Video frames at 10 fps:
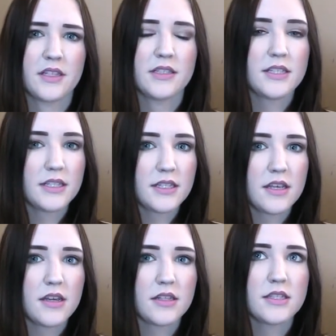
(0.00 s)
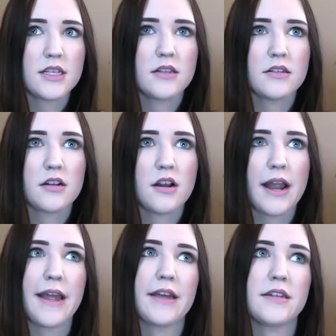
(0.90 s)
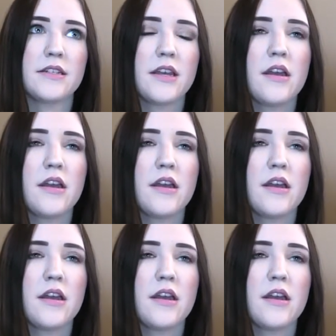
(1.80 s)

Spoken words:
CC concealer, and